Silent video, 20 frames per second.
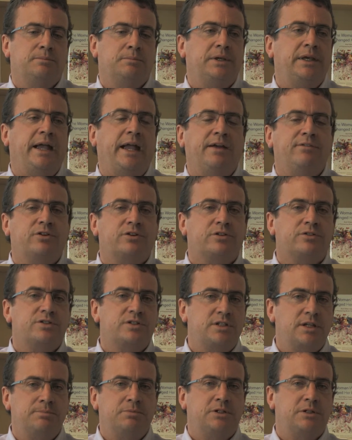behavioral
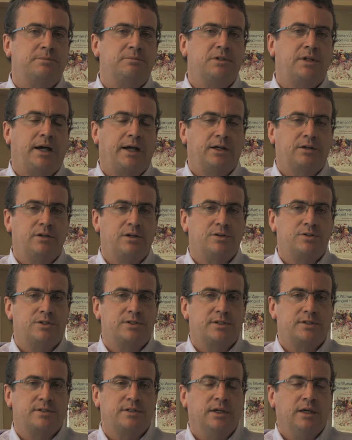symptom
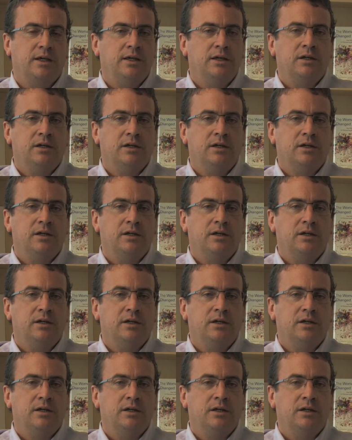diagnosis,